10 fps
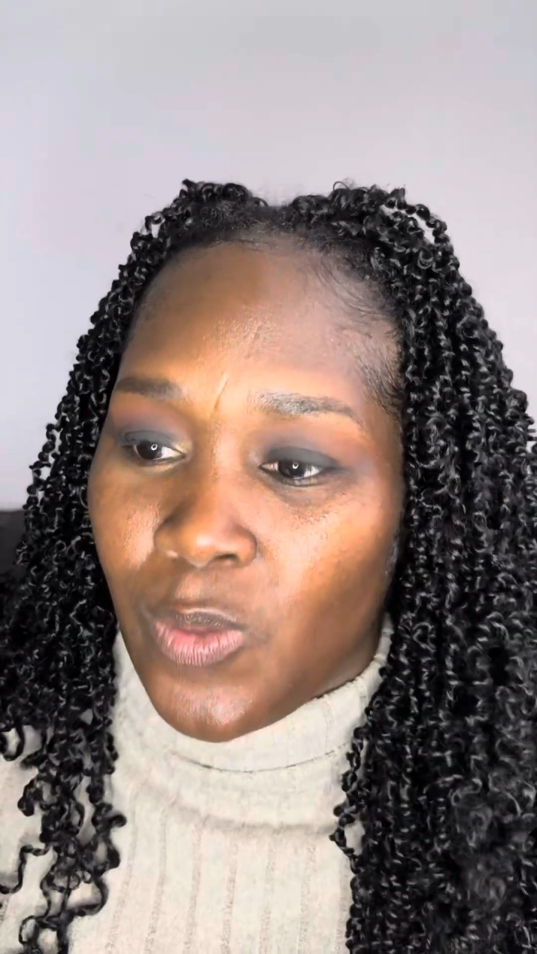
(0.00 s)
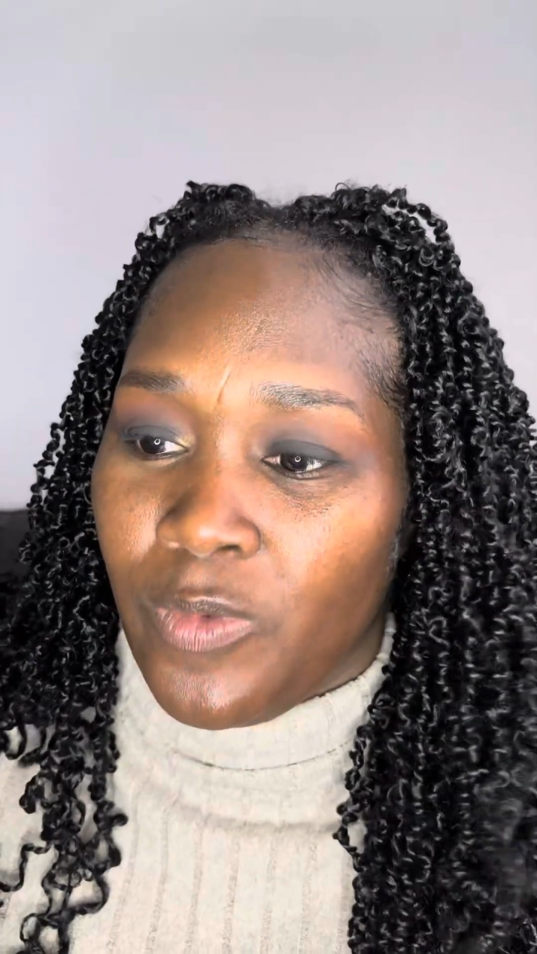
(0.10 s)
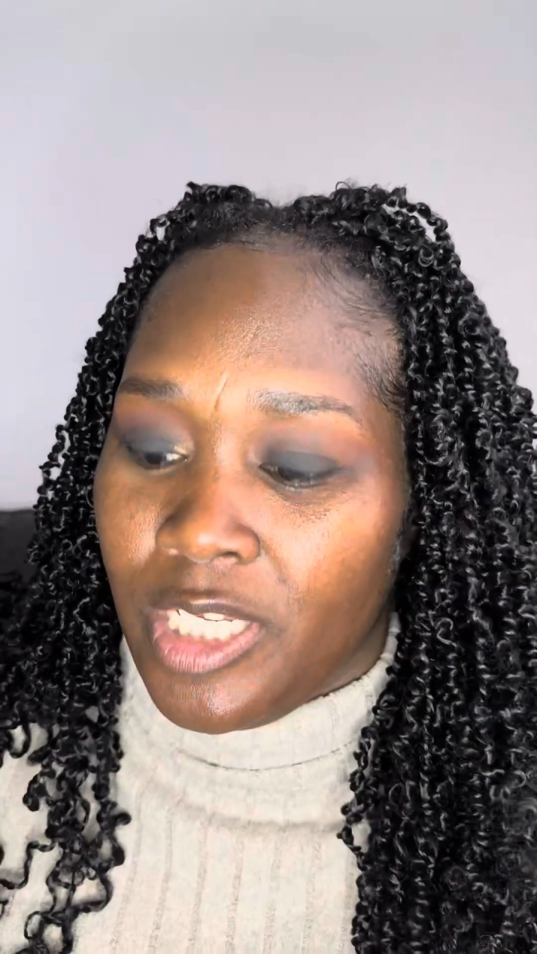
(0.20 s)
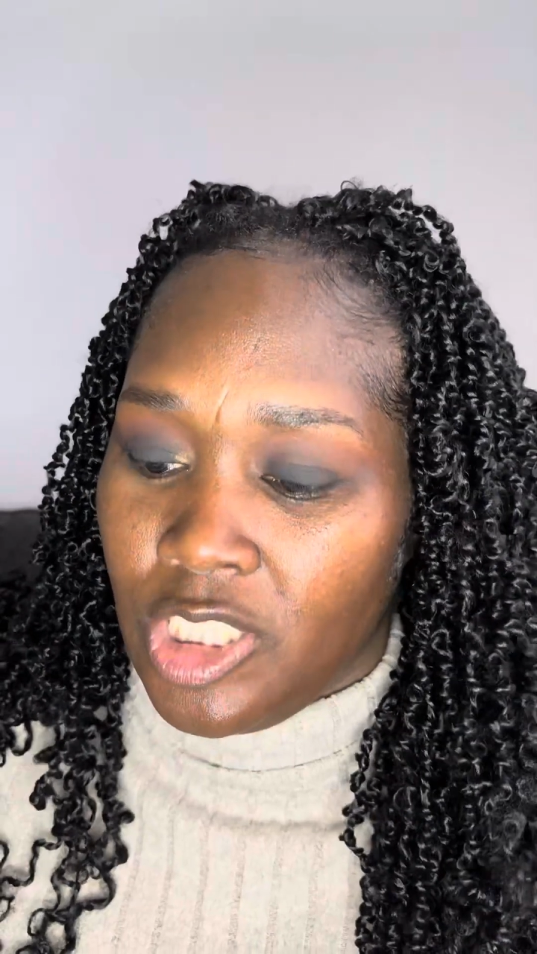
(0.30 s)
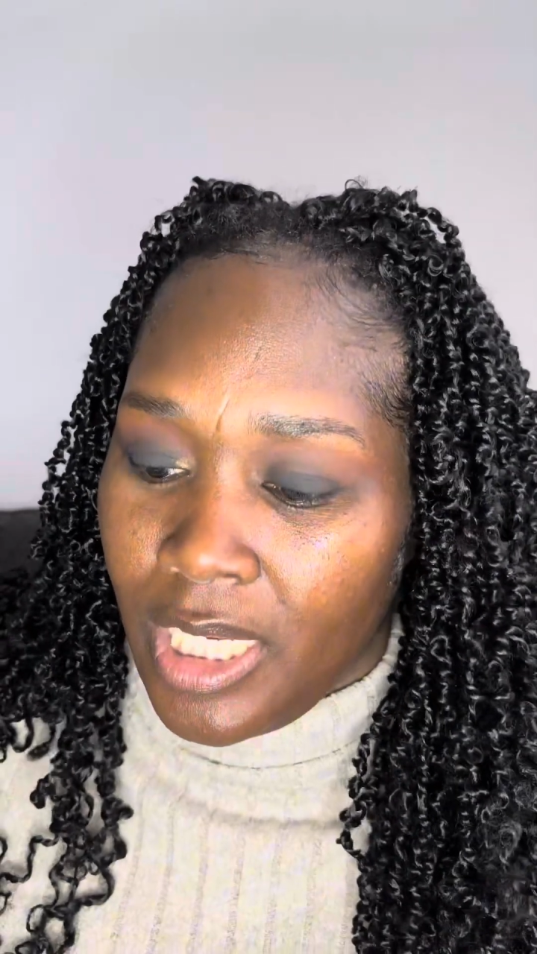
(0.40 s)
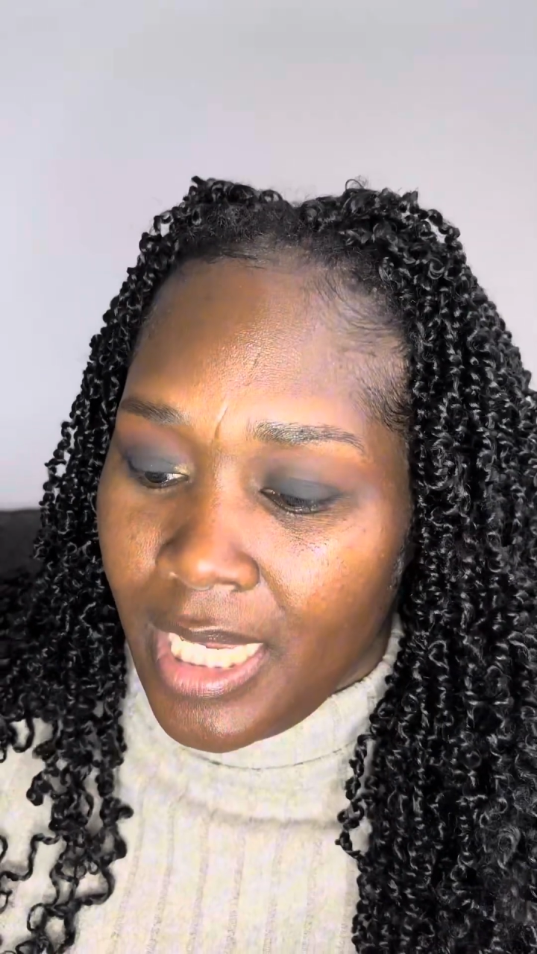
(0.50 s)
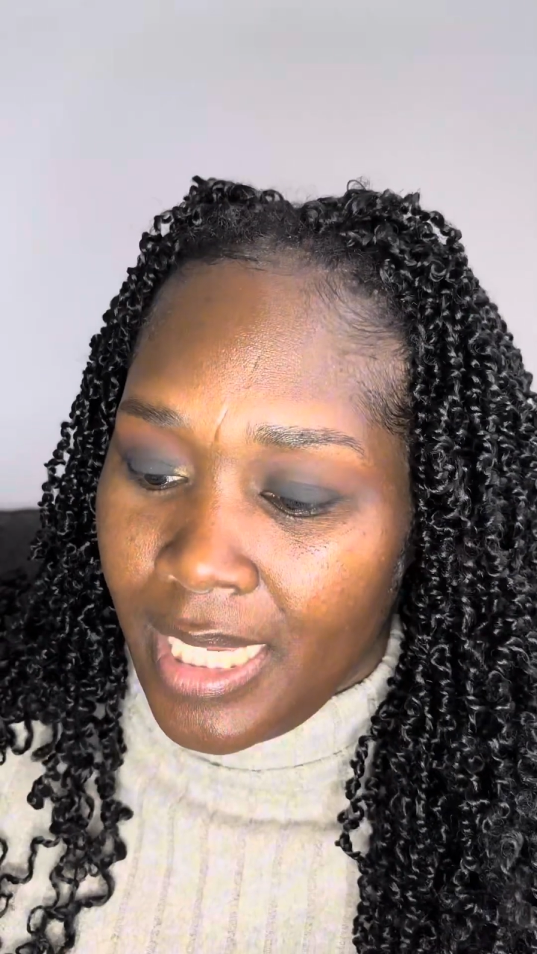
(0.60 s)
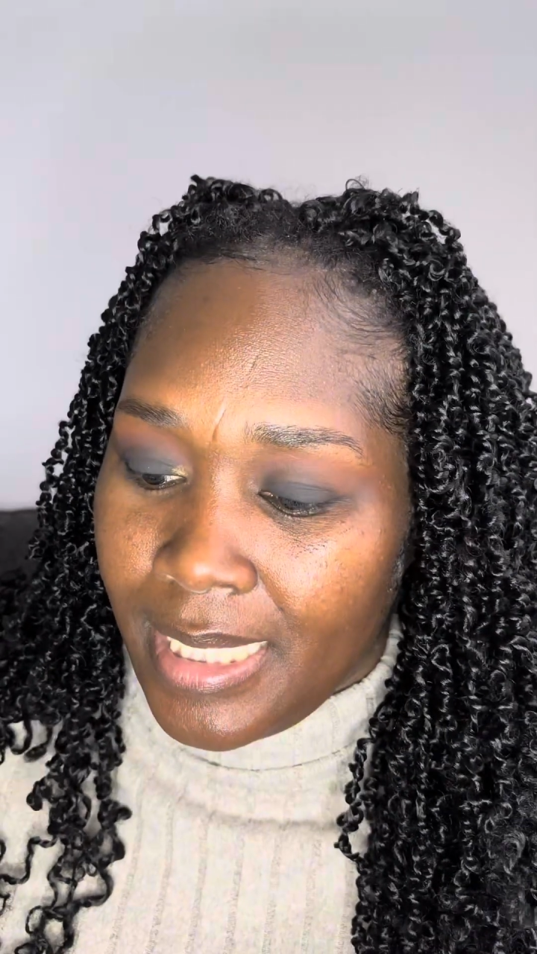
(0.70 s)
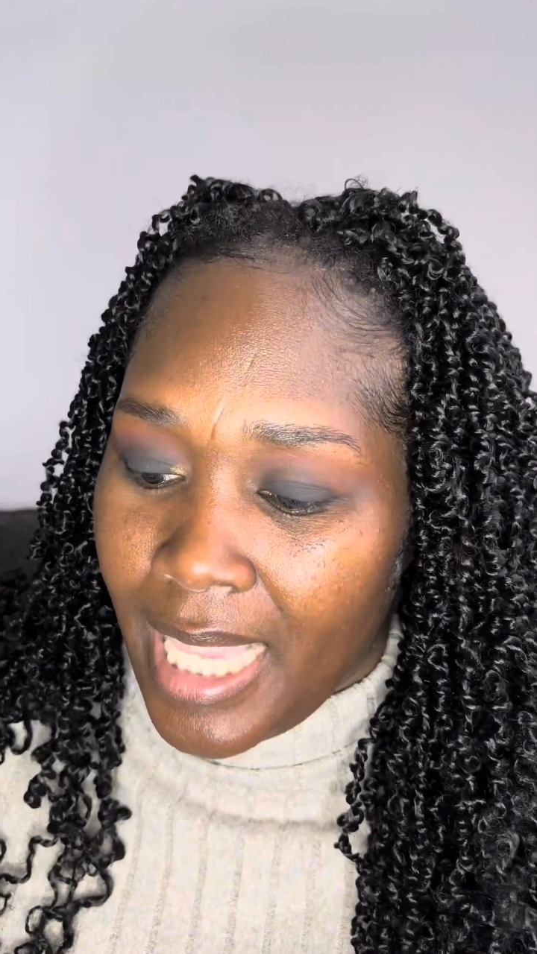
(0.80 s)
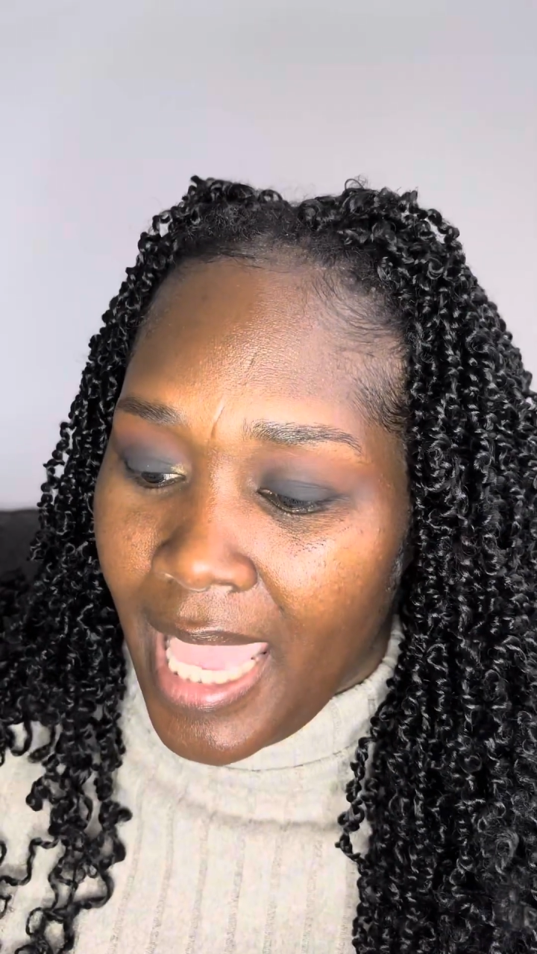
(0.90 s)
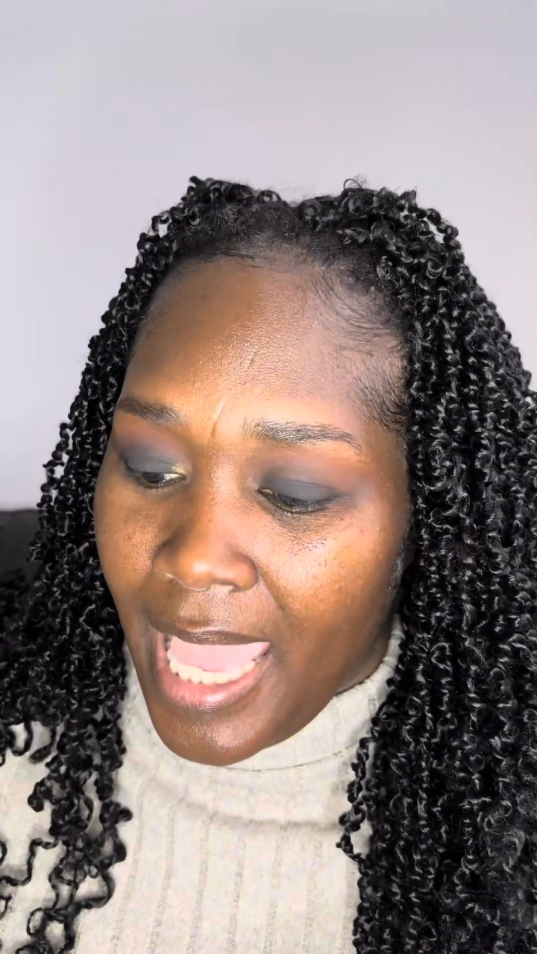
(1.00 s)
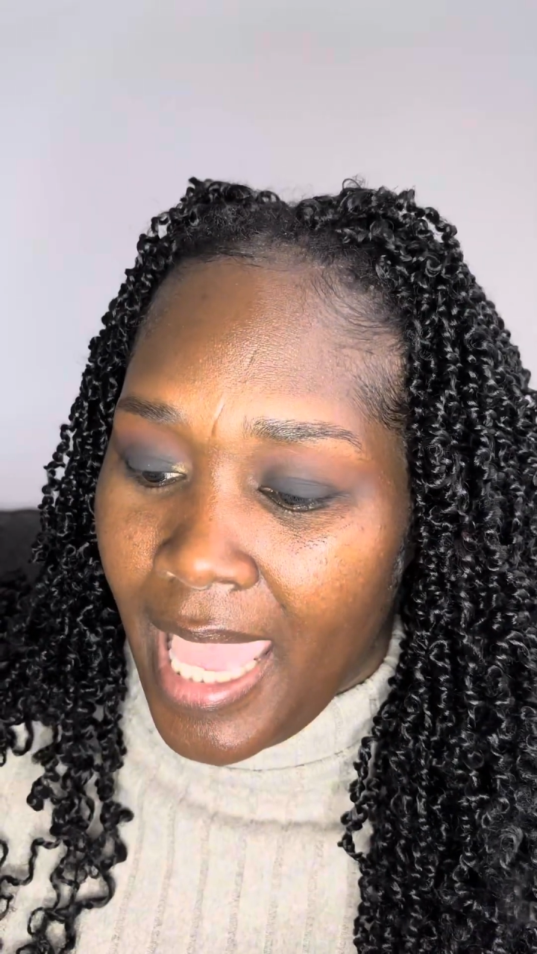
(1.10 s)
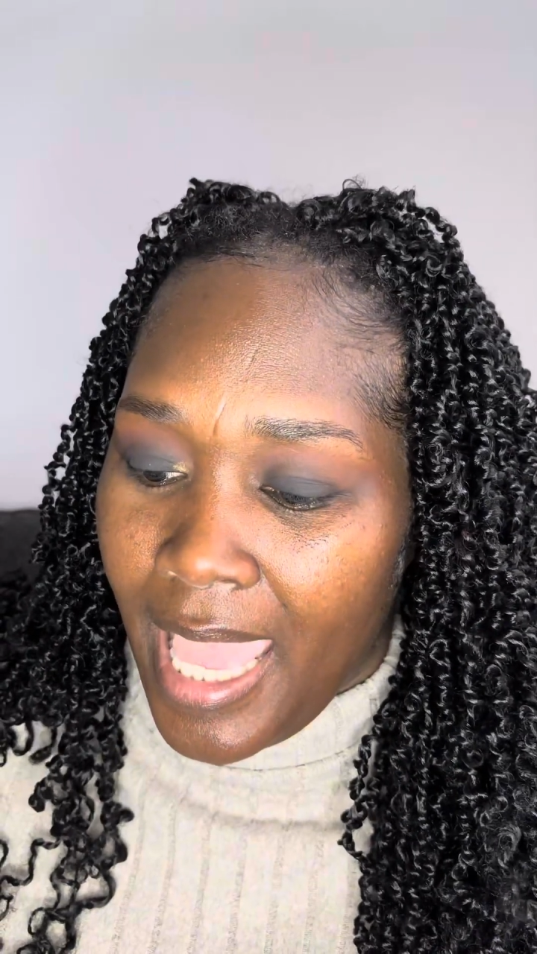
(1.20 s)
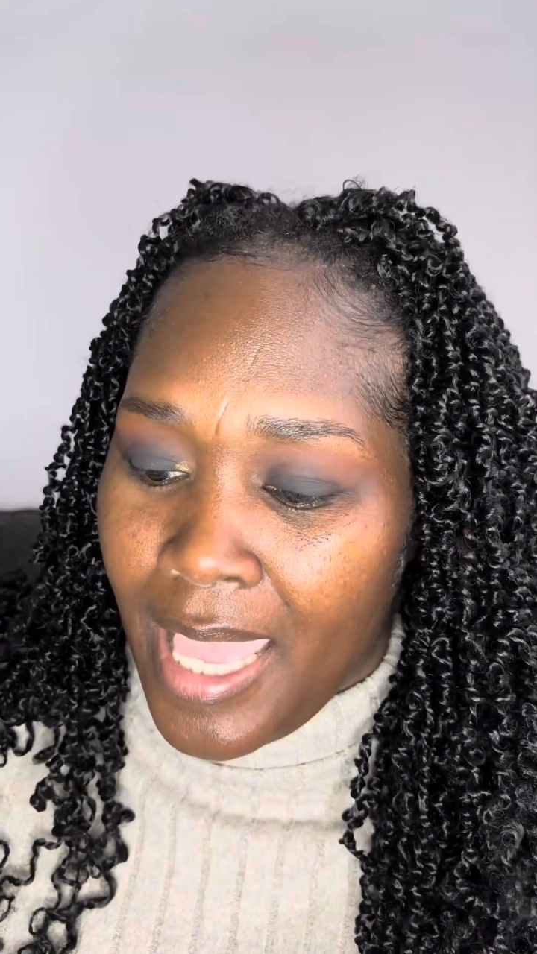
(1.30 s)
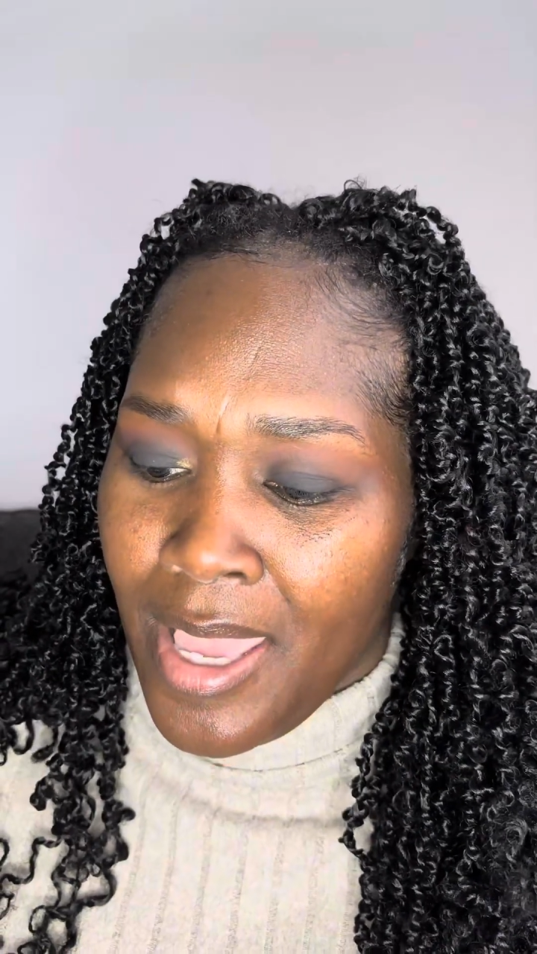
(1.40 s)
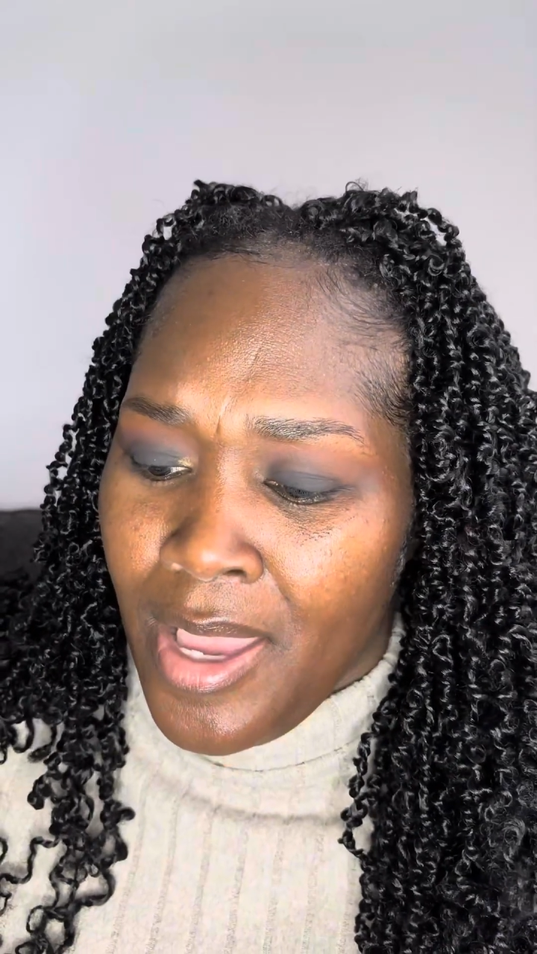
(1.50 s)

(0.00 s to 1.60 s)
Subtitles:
which is a